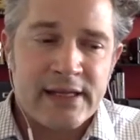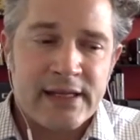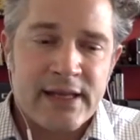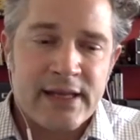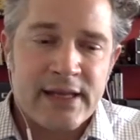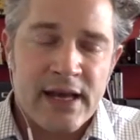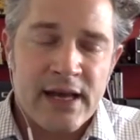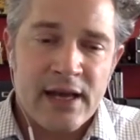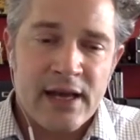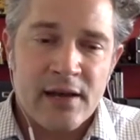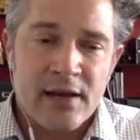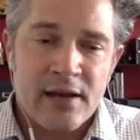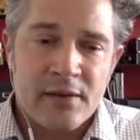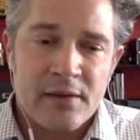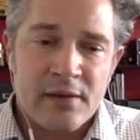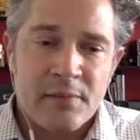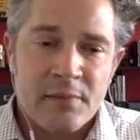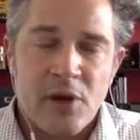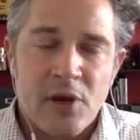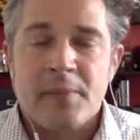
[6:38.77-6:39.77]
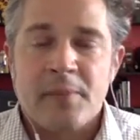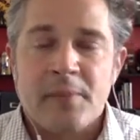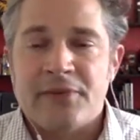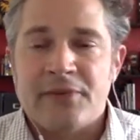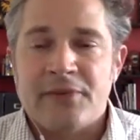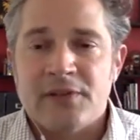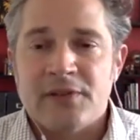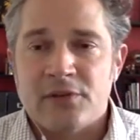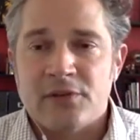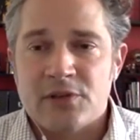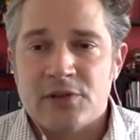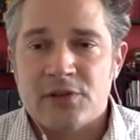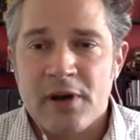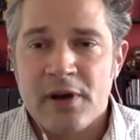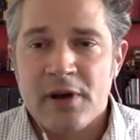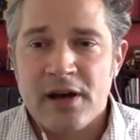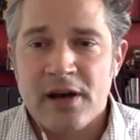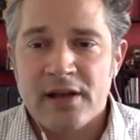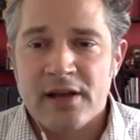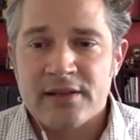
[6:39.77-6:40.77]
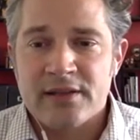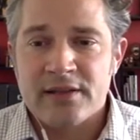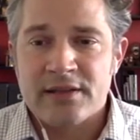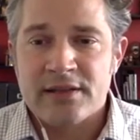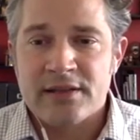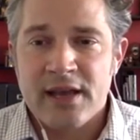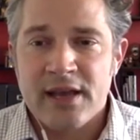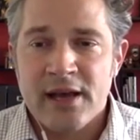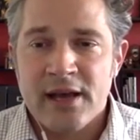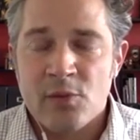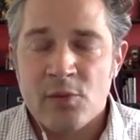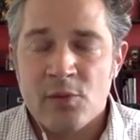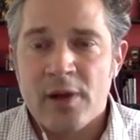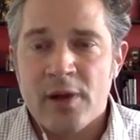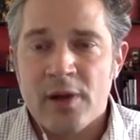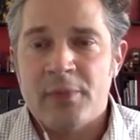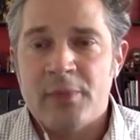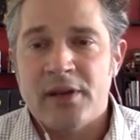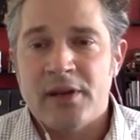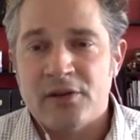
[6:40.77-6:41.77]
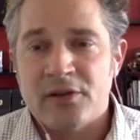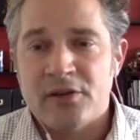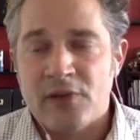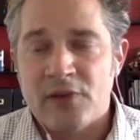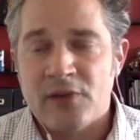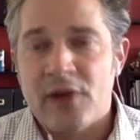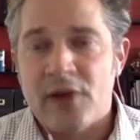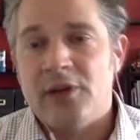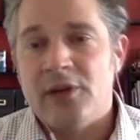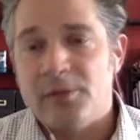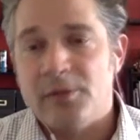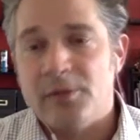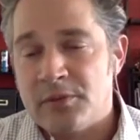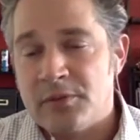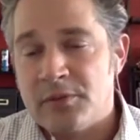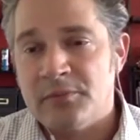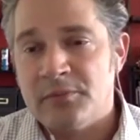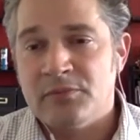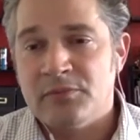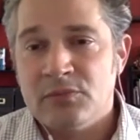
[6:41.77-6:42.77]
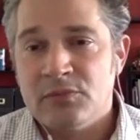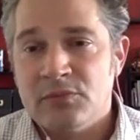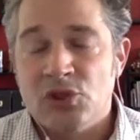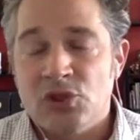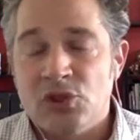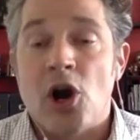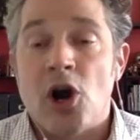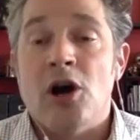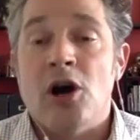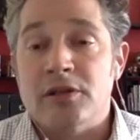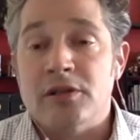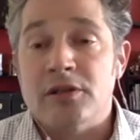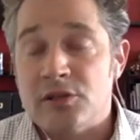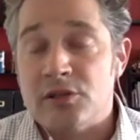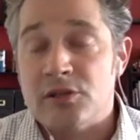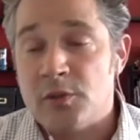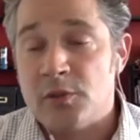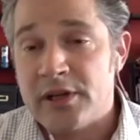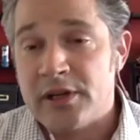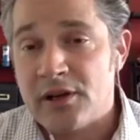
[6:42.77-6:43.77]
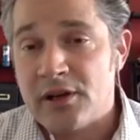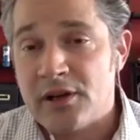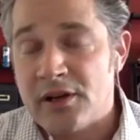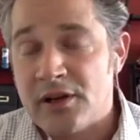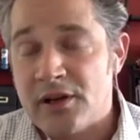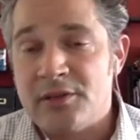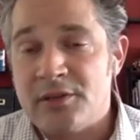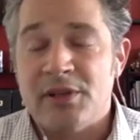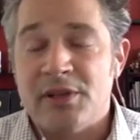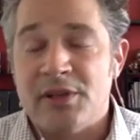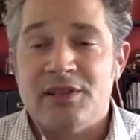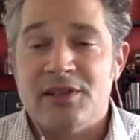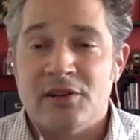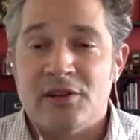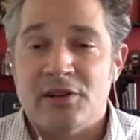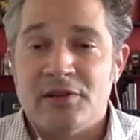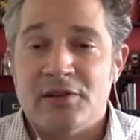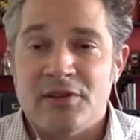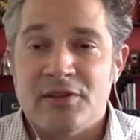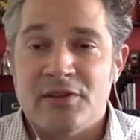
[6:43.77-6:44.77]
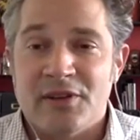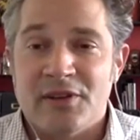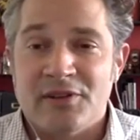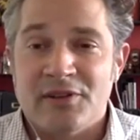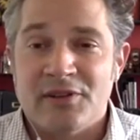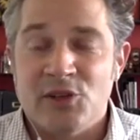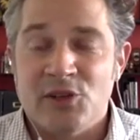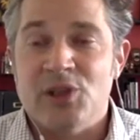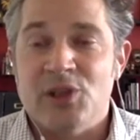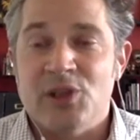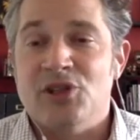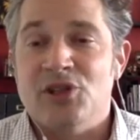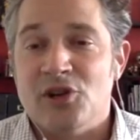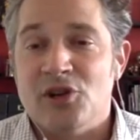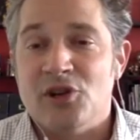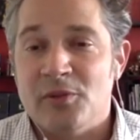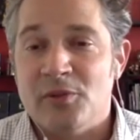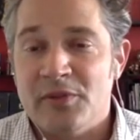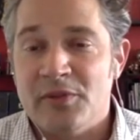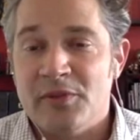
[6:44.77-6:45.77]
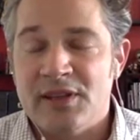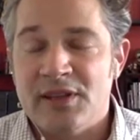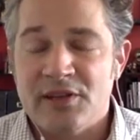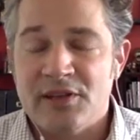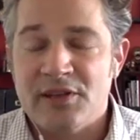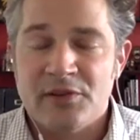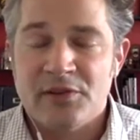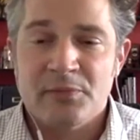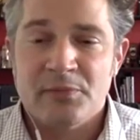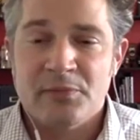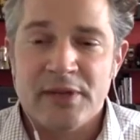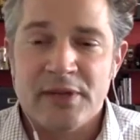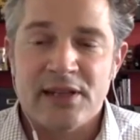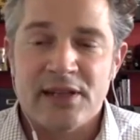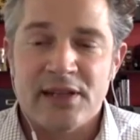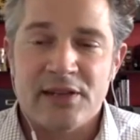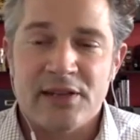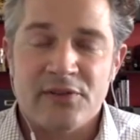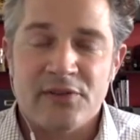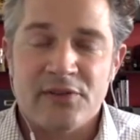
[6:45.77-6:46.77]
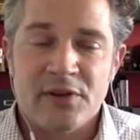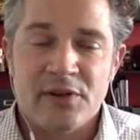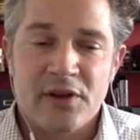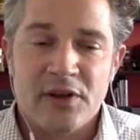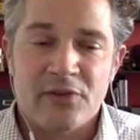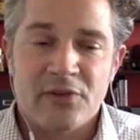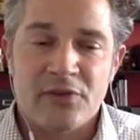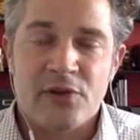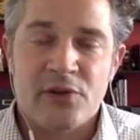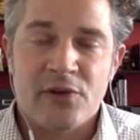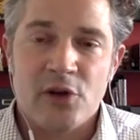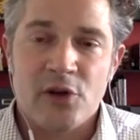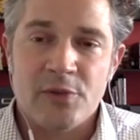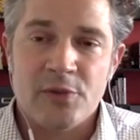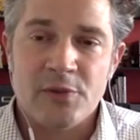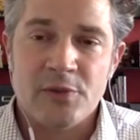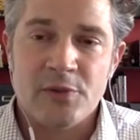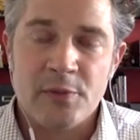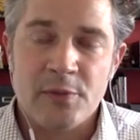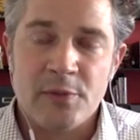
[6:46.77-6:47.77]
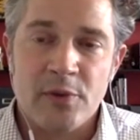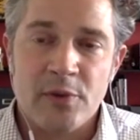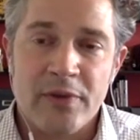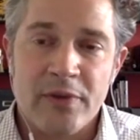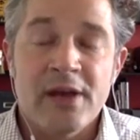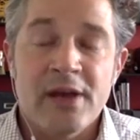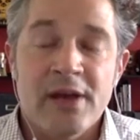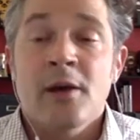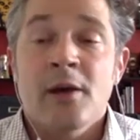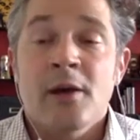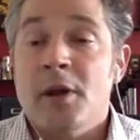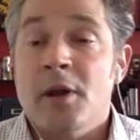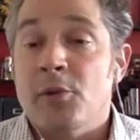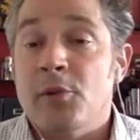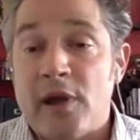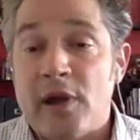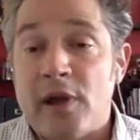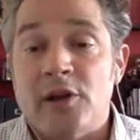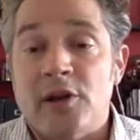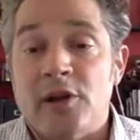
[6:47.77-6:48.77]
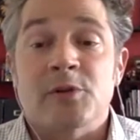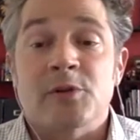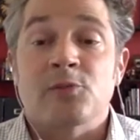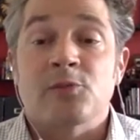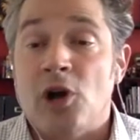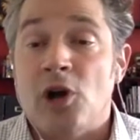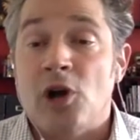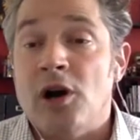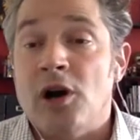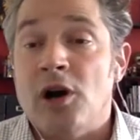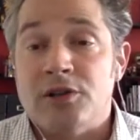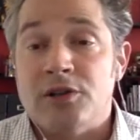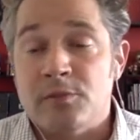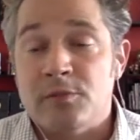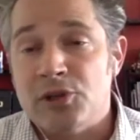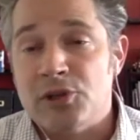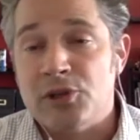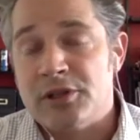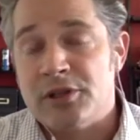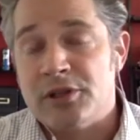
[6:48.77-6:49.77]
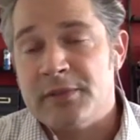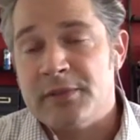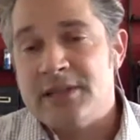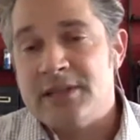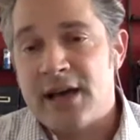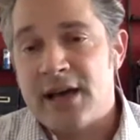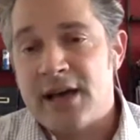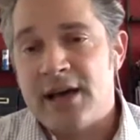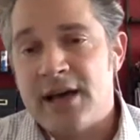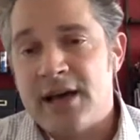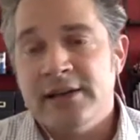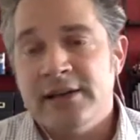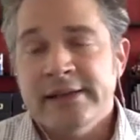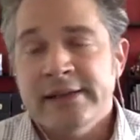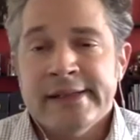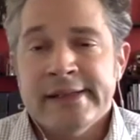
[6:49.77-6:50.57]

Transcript: Mark Mefta responds, well, I'm going to round up some trogs, is what he calls them. That's the unit's term that they repeatedly refer to homeless people with. But I'm going to round up some trogs and push them inside.